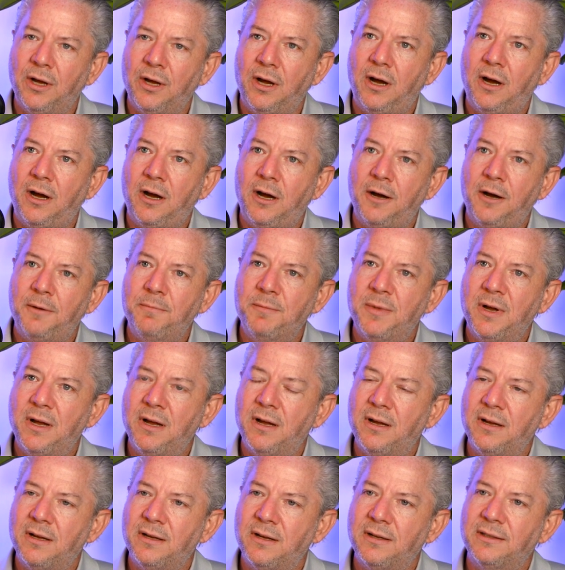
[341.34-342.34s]
Um,
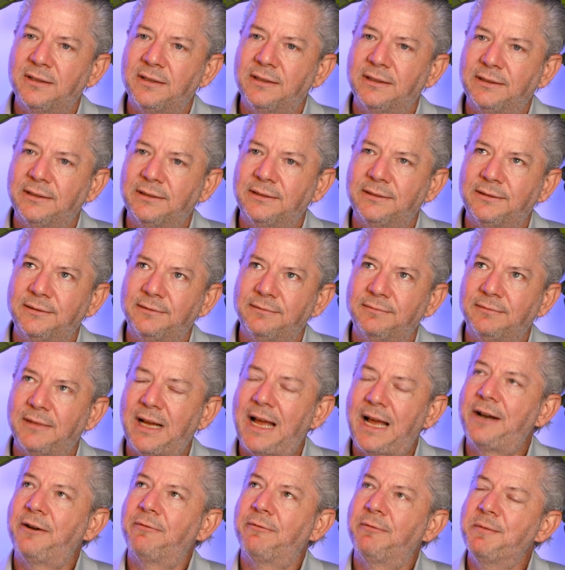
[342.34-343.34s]

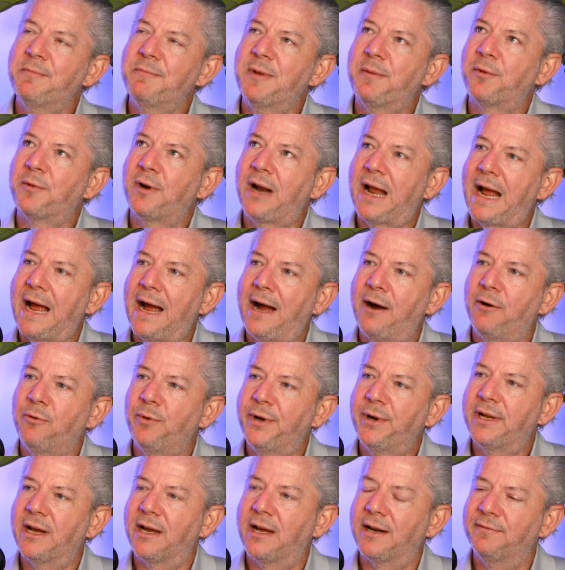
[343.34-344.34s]
I don't remember how
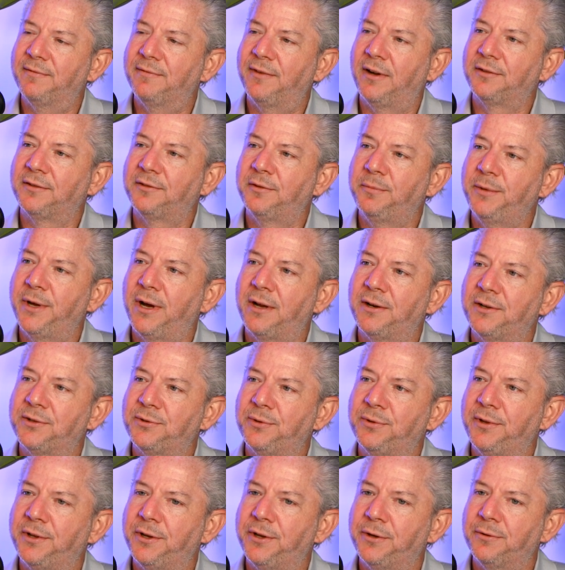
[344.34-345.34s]
we got involved, to be honest
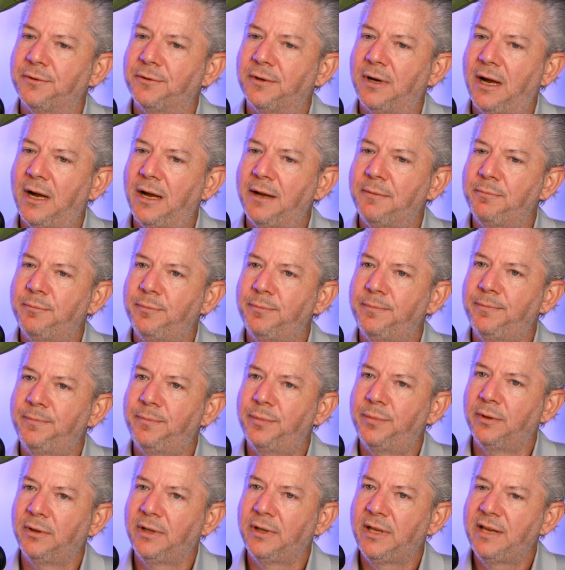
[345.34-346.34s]
with you. I
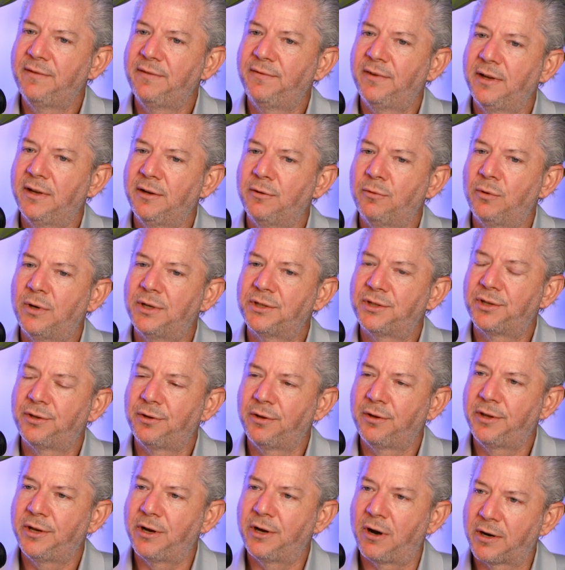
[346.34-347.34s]
believe it was
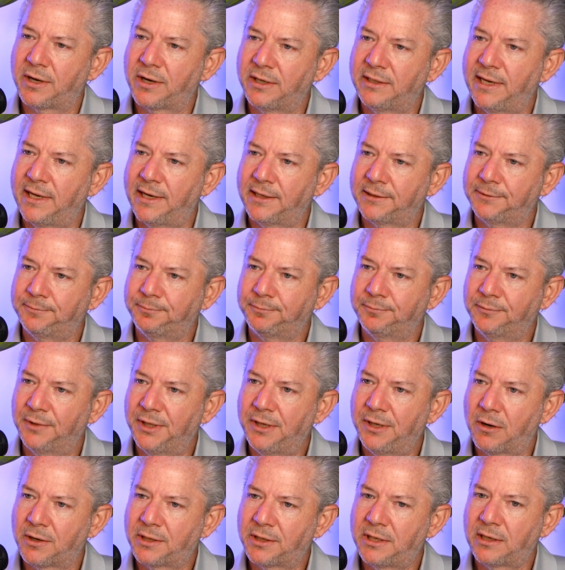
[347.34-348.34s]
through the architect
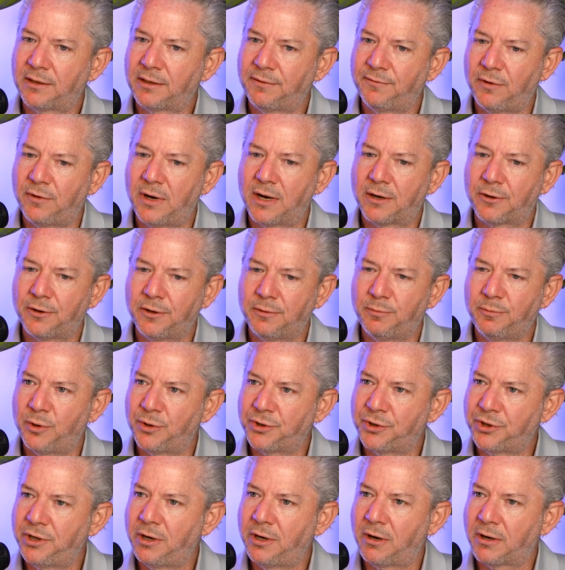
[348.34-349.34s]
of record,
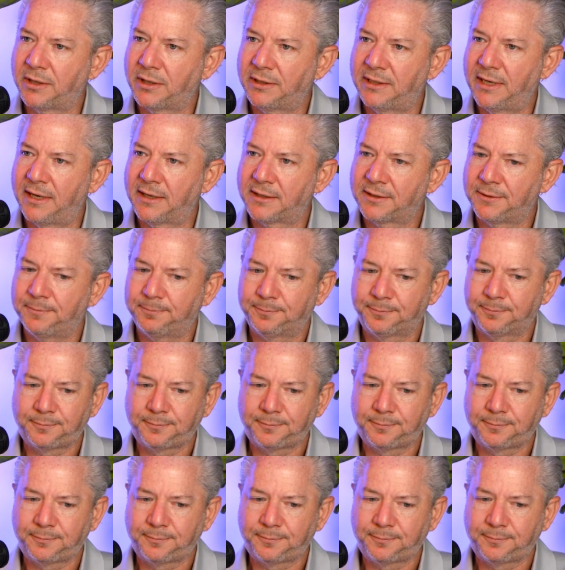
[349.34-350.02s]
Boshi Architects.